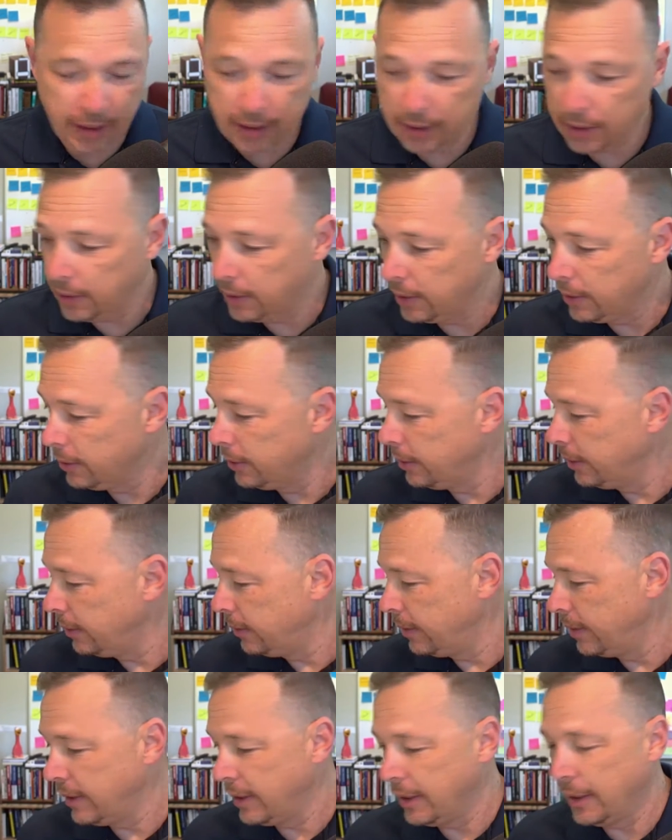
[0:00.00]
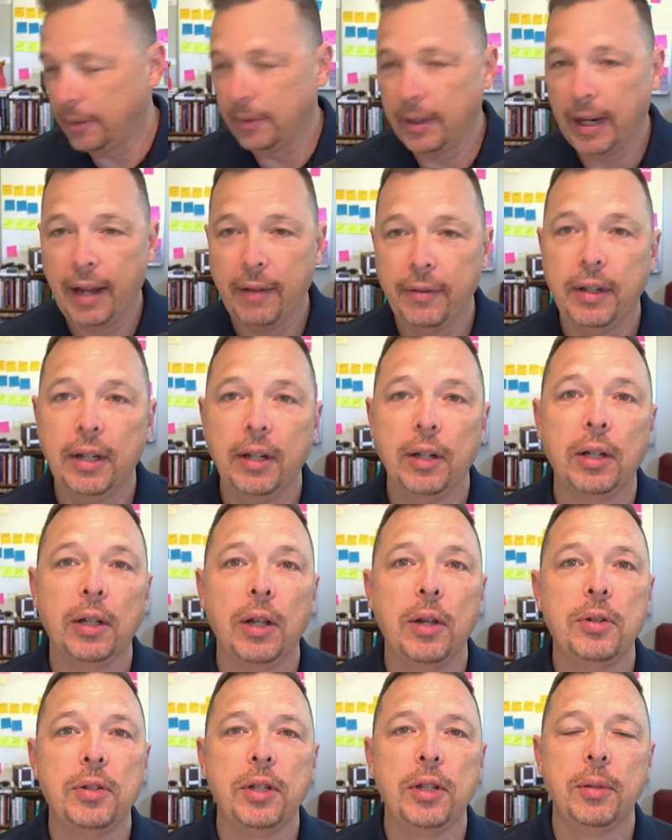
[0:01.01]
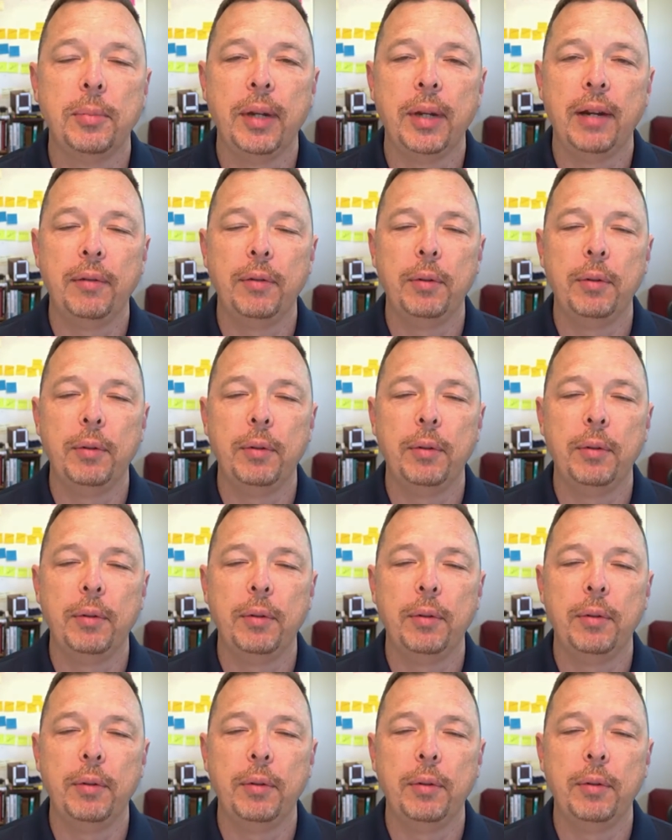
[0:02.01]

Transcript: I don't have it here close to me.